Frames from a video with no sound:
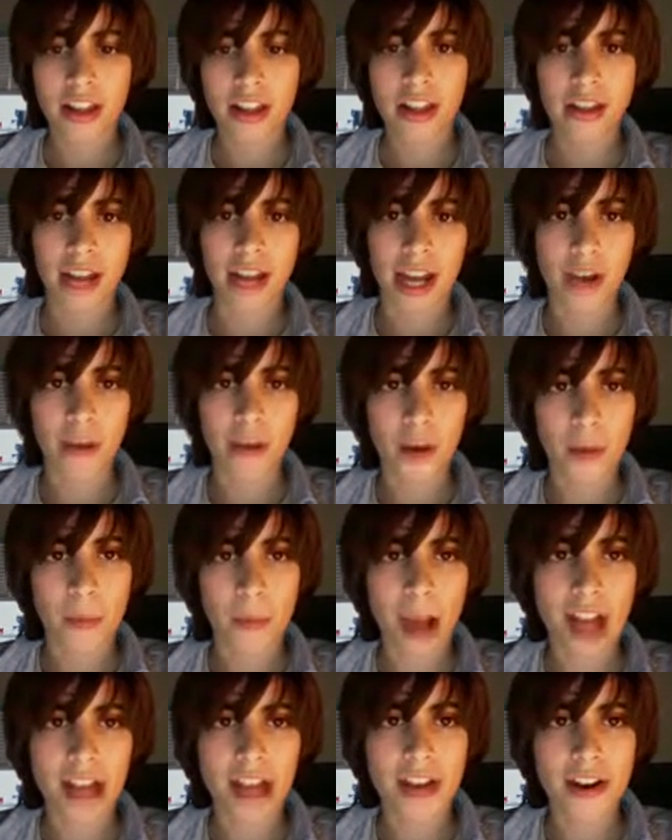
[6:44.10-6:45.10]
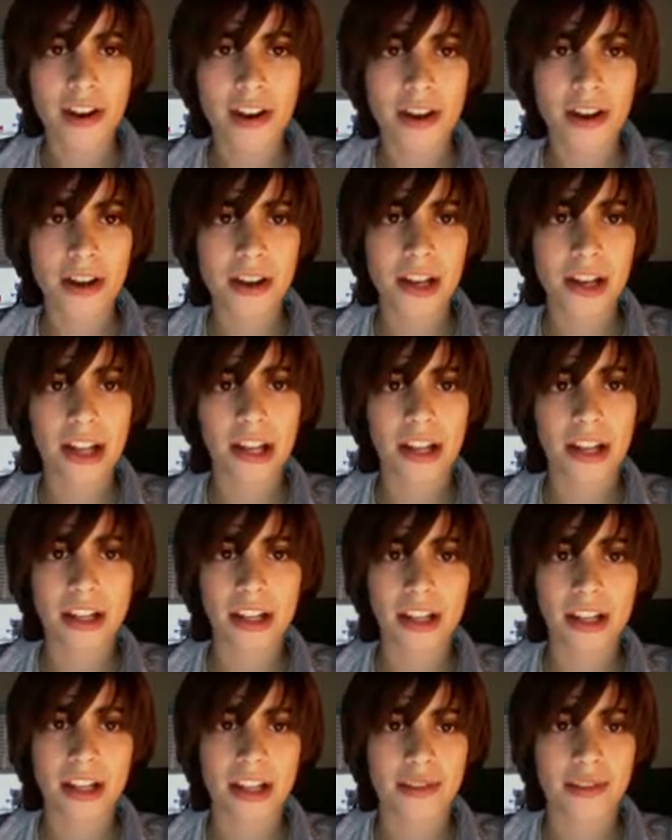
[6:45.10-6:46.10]
Now go back here and
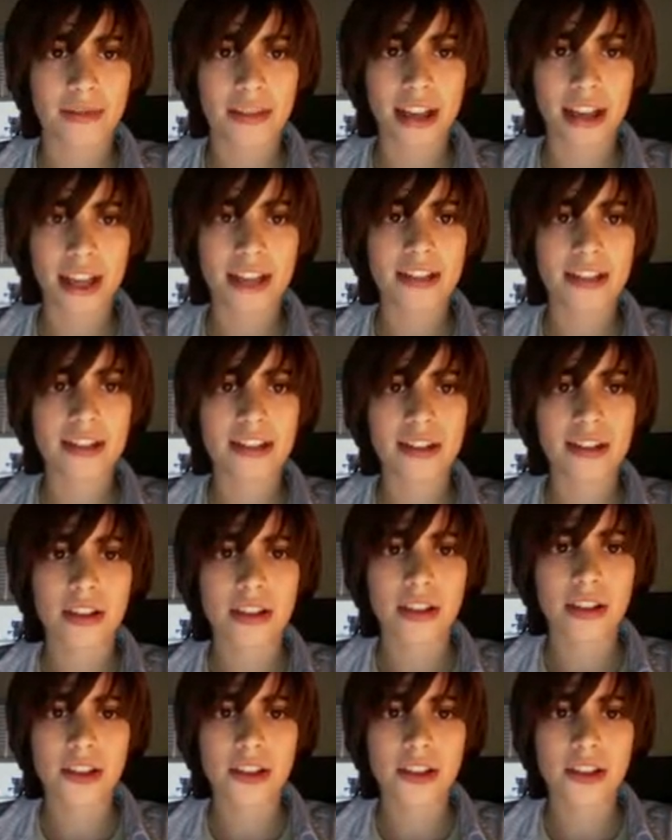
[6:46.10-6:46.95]
click Advanced,